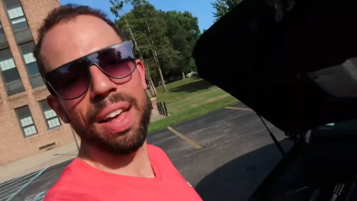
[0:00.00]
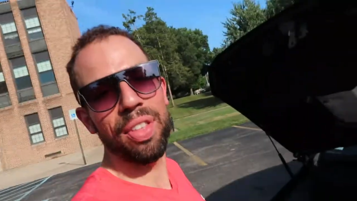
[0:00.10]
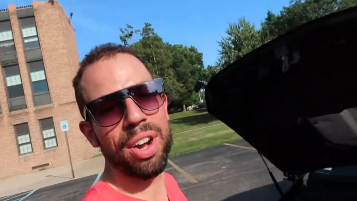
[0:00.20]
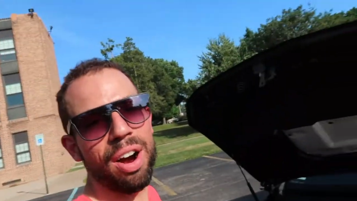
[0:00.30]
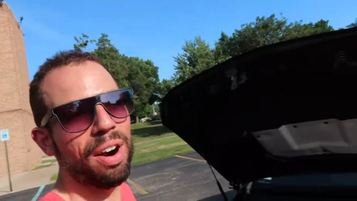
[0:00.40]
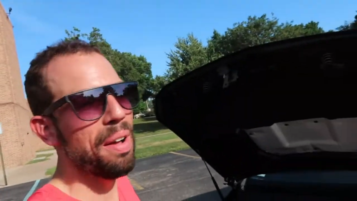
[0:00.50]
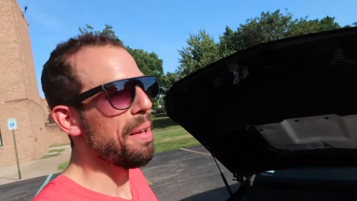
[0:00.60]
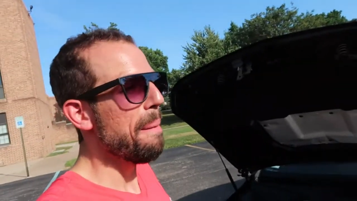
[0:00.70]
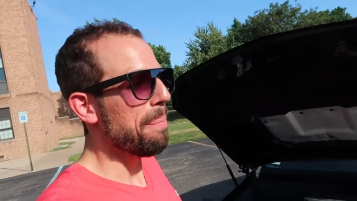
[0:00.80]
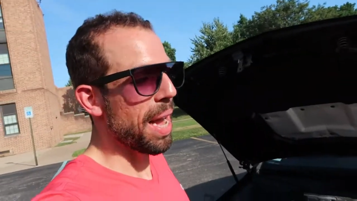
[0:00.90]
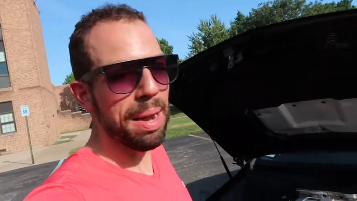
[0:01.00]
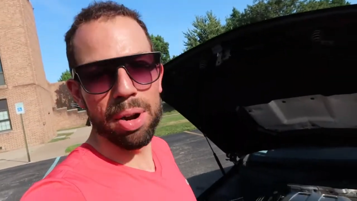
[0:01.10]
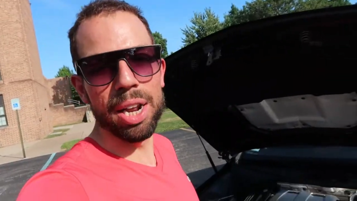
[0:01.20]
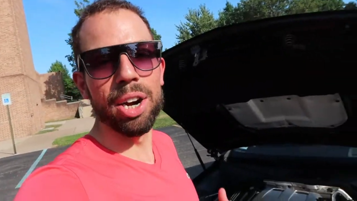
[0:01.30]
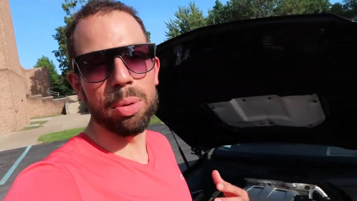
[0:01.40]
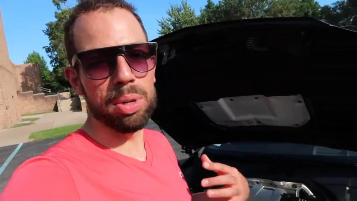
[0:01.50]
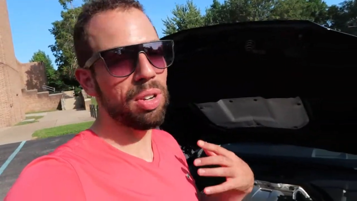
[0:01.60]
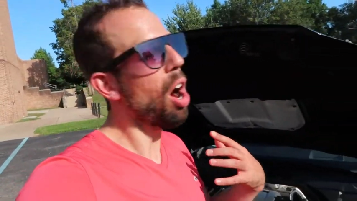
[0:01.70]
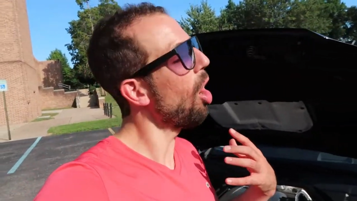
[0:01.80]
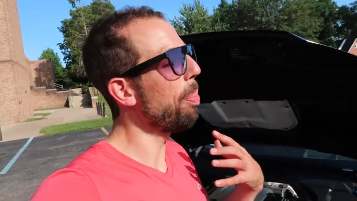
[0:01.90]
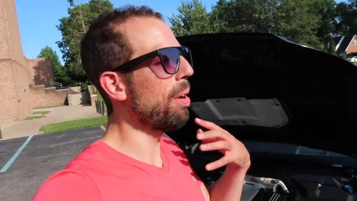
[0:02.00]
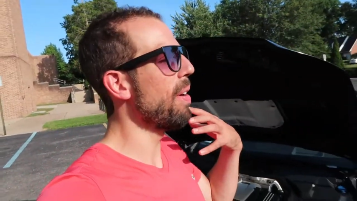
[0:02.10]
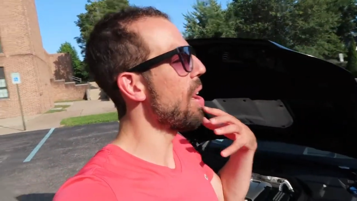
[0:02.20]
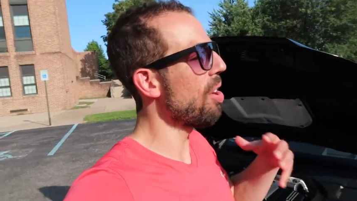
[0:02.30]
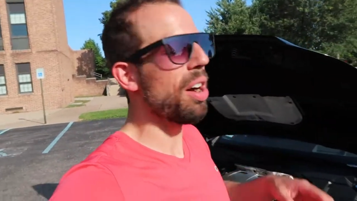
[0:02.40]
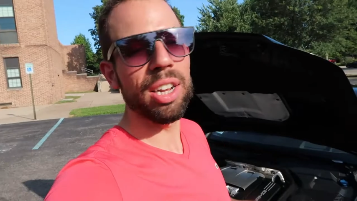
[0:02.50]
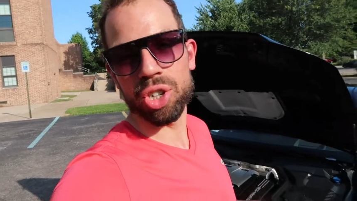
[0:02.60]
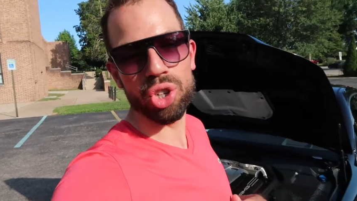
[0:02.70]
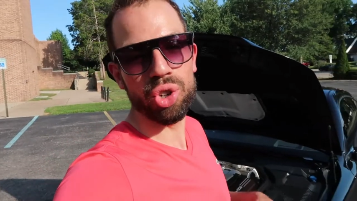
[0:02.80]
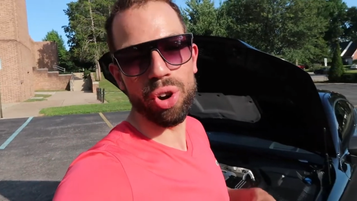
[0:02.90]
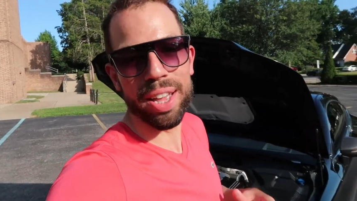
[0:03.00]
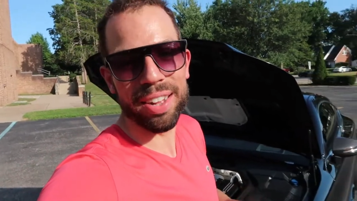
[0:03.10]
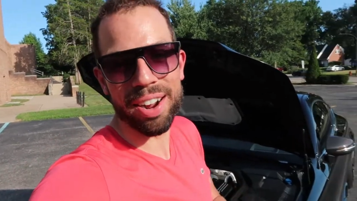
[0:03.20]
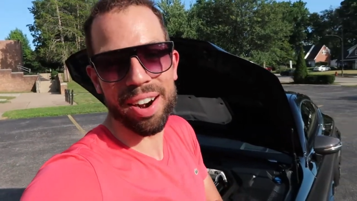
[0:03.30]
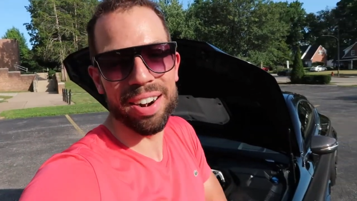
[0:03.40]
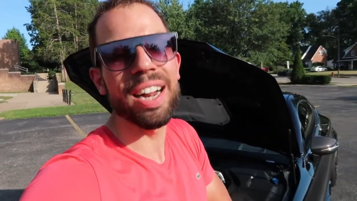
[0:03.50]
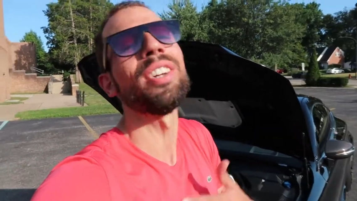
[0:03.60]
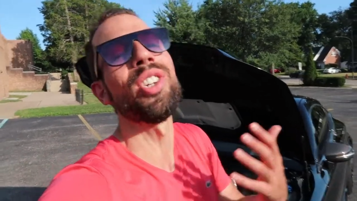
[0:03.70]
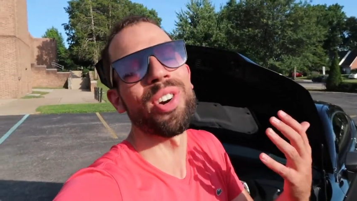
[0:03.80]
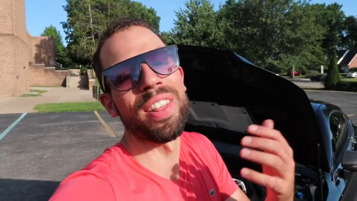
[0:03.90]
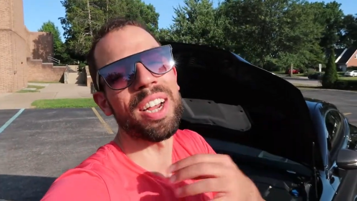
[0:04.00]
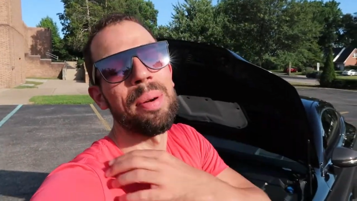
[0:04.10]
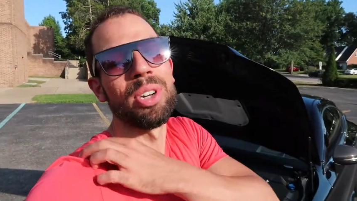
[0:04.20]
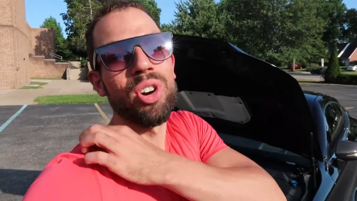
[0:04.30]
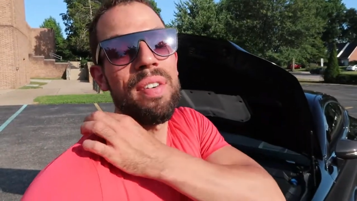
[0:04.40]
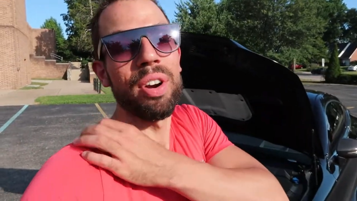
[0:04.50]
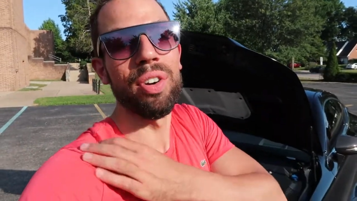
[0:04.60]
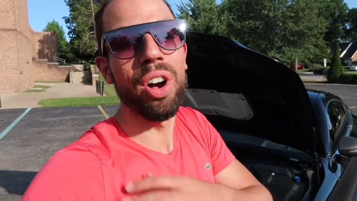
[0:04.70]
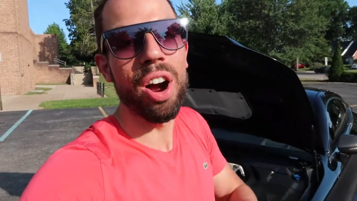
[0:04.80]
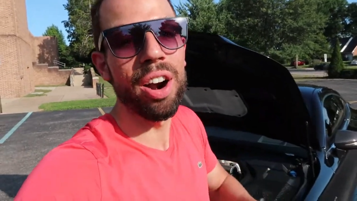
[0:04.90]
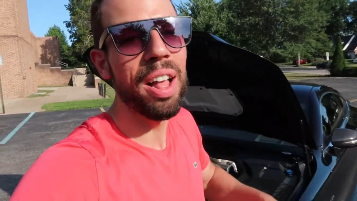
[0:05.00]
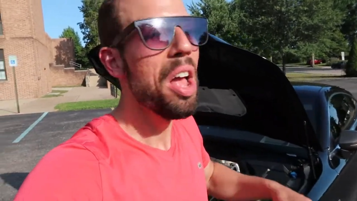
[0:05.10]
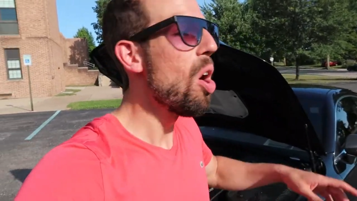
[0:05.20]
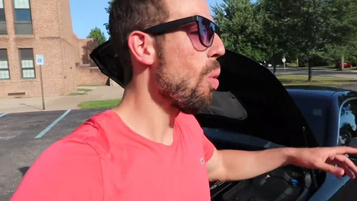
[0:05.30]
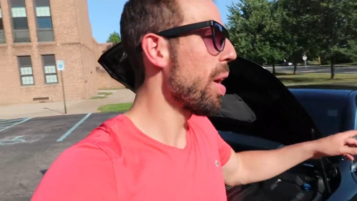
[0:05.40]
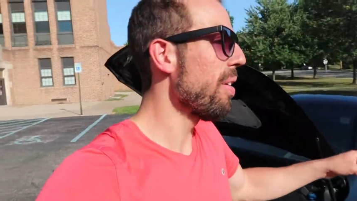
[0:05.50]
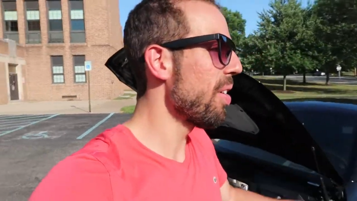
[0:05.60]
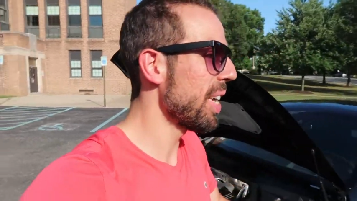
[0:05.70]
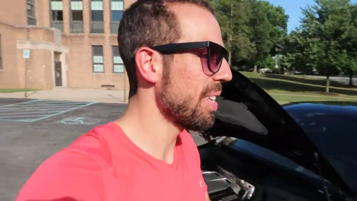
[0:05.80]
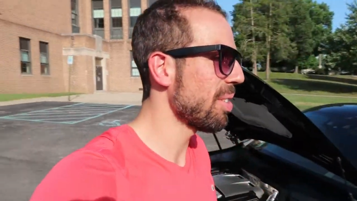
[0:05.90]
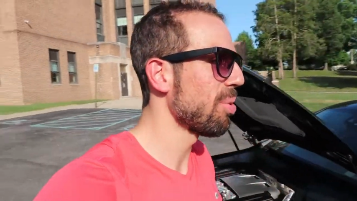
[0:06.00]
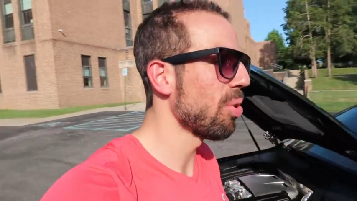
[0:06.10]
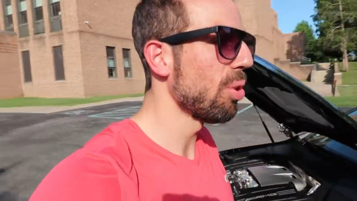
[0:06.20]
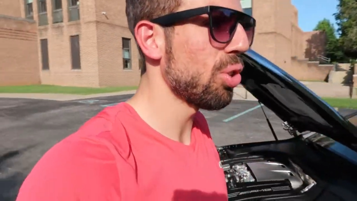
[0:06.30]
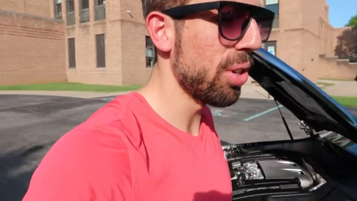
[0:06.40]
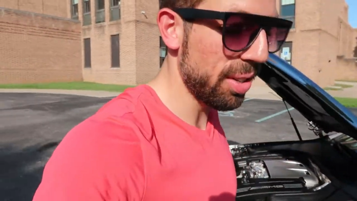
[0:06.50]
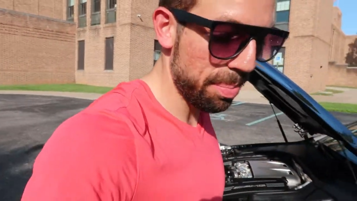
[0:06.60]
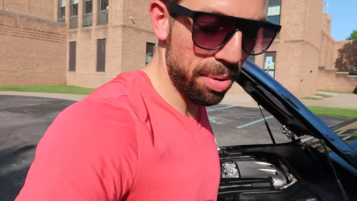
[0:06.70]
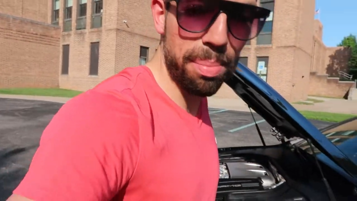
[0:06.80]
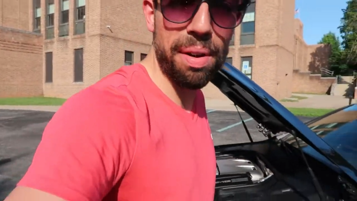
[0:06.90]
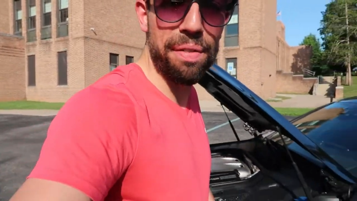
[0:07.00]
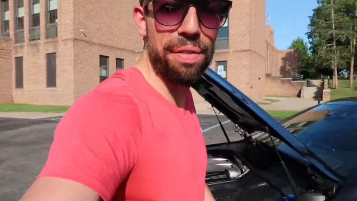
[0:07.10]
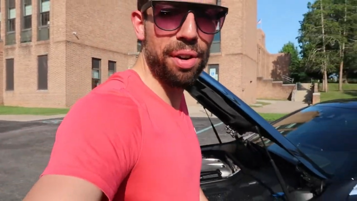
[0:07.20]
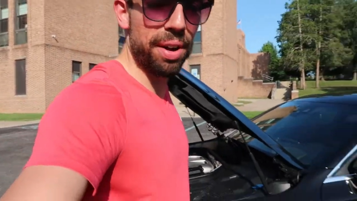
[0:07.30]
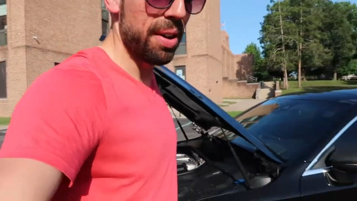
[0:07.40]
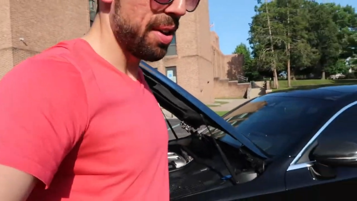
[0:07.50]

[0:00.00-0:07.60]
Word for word: had the car, I literally was harping around on it, destroying the car, not destroying the car, but driving it real hard. Went around to get some groceries and put my foot